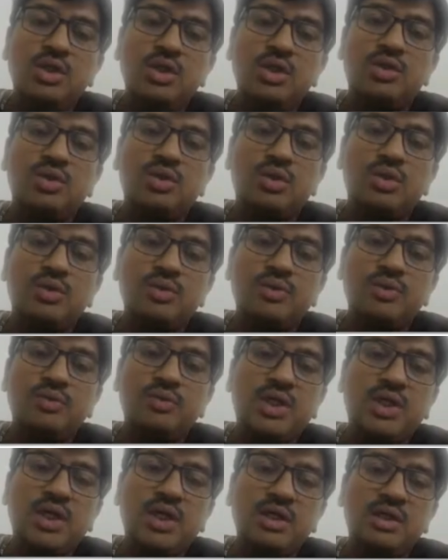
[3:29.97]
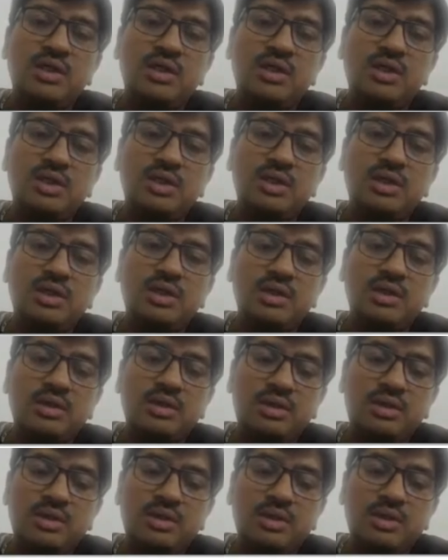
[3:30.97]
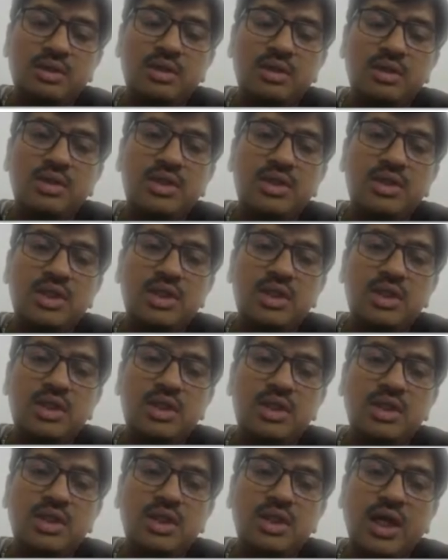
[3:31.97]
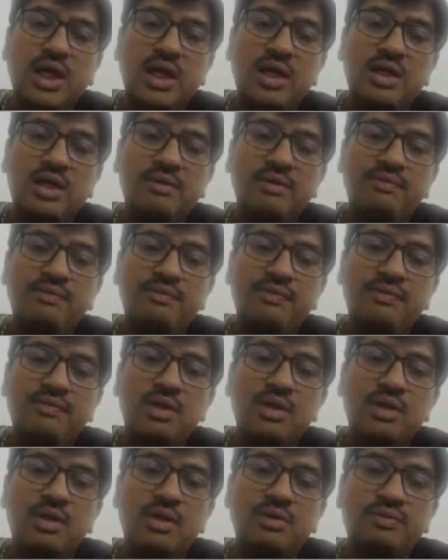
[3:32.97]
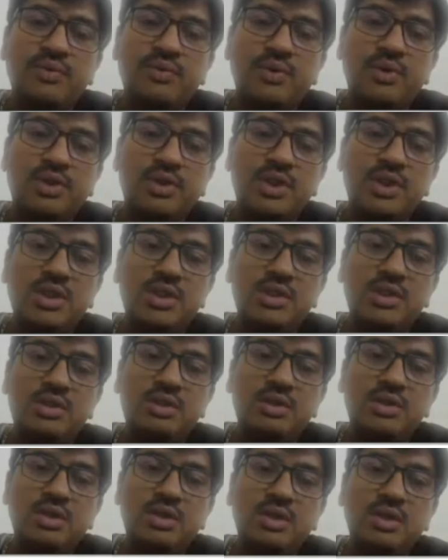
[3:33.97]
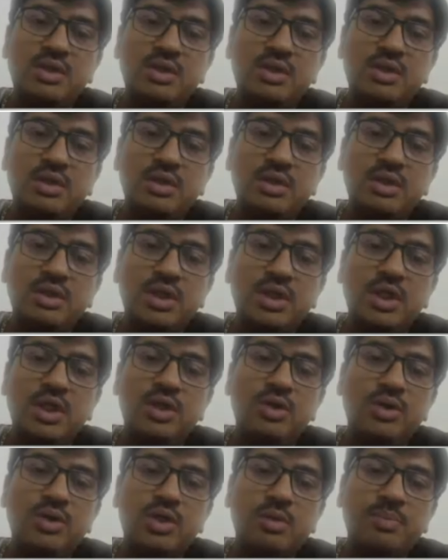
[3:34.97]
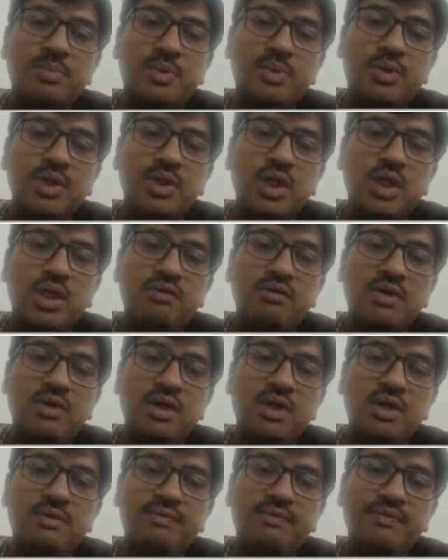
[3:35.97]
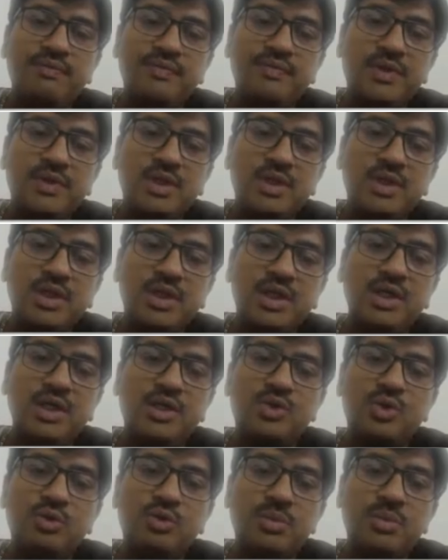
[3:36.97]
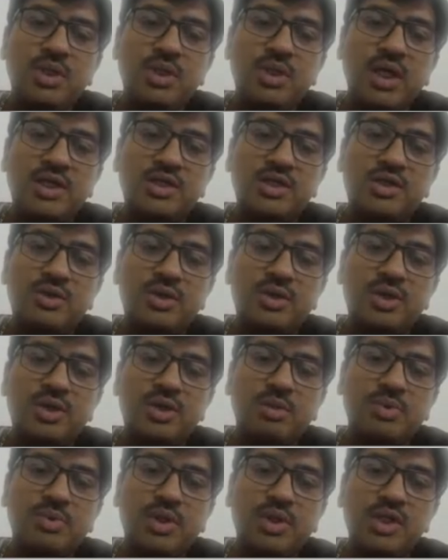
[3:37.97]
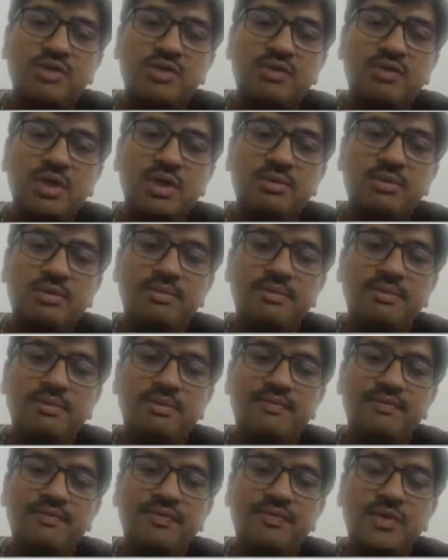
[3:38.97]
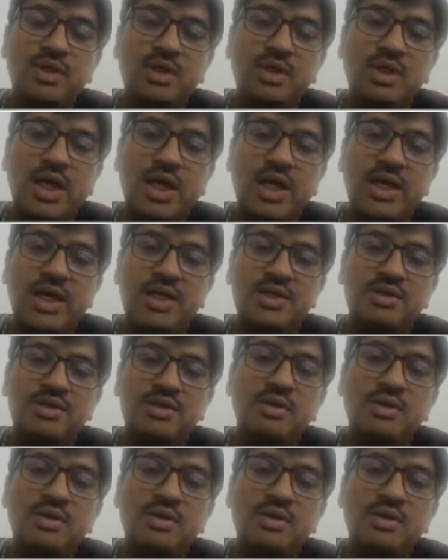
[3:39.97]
So we can see that for this E0 upon E1, it should be H0 upon H1, as